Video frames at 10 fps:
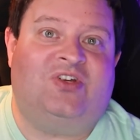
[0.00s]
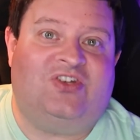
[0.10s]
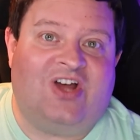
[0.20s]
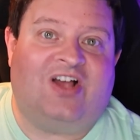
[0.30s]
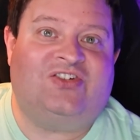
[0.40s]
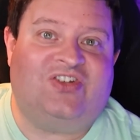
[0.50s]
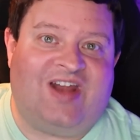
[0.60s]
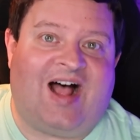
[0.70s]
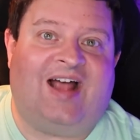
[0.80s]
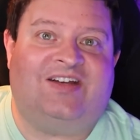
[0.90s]
does
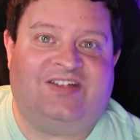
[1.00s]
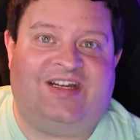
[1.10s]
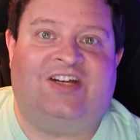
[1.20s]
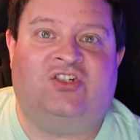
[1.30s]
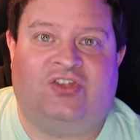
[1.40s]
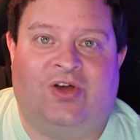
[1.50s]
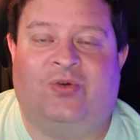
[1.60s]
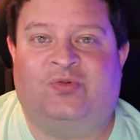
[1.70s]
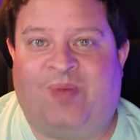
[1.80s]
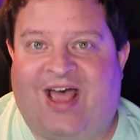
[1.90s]
not teach
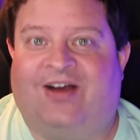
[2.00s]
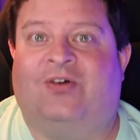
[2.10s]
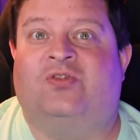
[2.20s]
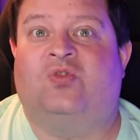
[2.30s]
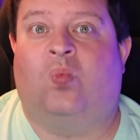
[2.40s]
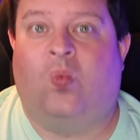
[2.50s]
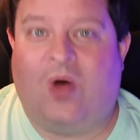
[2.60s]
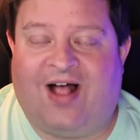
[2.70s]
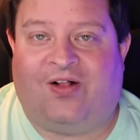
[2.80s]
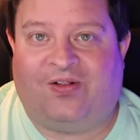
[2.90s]
those patterns
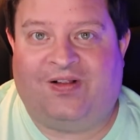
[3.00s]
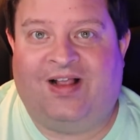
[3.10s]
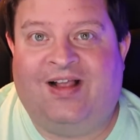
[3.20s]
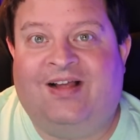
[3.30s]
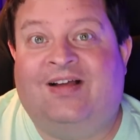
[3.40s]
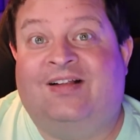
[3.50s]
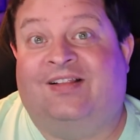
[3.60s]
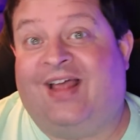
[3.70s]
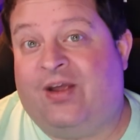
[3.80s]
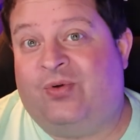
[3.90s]
well.
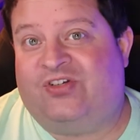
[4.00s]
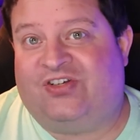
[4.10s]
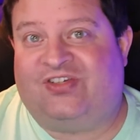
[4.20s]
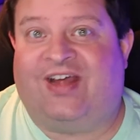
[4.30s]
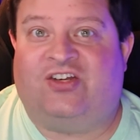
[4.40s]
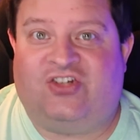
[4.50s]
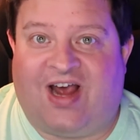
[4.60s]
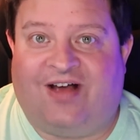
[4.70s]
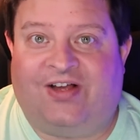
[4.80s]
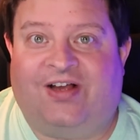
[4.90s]
Languages like
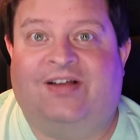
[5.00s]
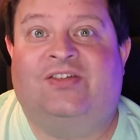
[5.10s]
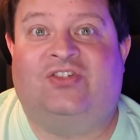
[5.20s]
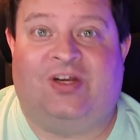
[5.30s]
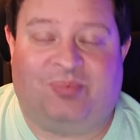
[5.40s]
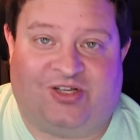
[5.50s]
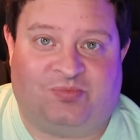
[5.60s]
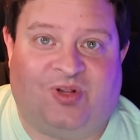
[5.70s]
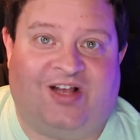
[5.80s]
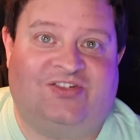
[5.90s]
Java, C++,
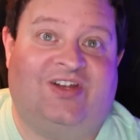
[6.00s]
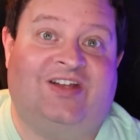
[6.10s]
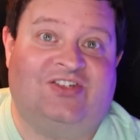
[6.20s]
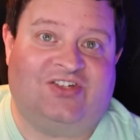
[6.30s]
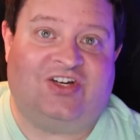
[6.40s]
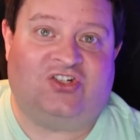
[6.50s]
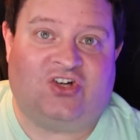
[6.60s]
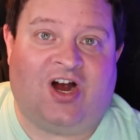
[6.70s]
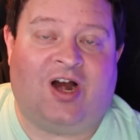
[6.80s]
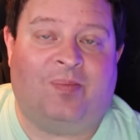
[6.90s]
and C
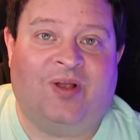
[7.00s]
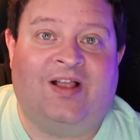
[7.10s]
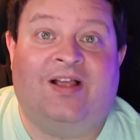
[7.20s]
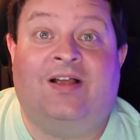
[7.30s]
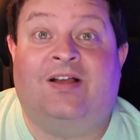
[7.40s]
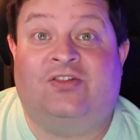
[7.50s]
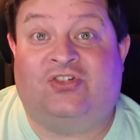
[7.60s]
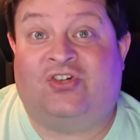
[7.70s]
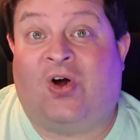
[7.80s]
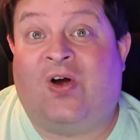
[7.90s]
Sharp
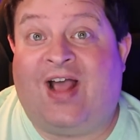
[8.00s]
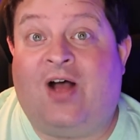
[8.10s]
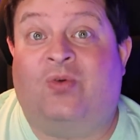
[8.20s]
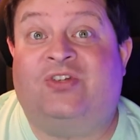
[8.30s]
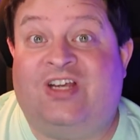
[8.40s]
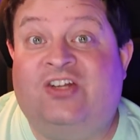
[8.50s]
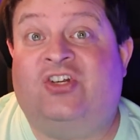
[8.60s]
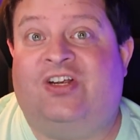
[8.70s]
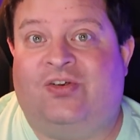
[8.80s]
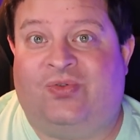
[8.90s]
start out
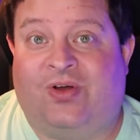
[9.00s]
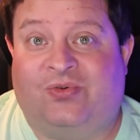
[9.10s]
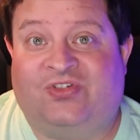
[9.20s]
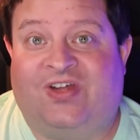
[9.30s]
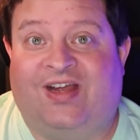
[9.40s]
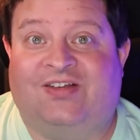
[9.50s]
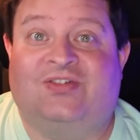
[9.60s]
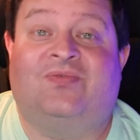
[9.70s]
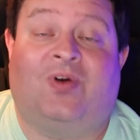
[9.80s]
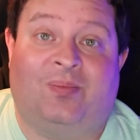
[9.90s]
teaching you those
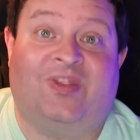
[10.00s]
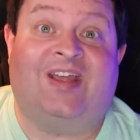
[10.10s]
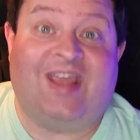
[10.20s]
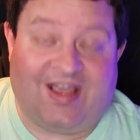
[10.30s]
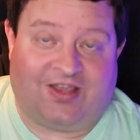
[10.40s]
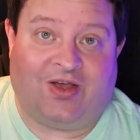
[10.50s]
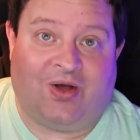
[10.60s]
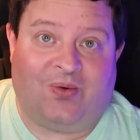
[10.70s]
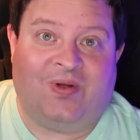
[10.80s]
things from the get-go,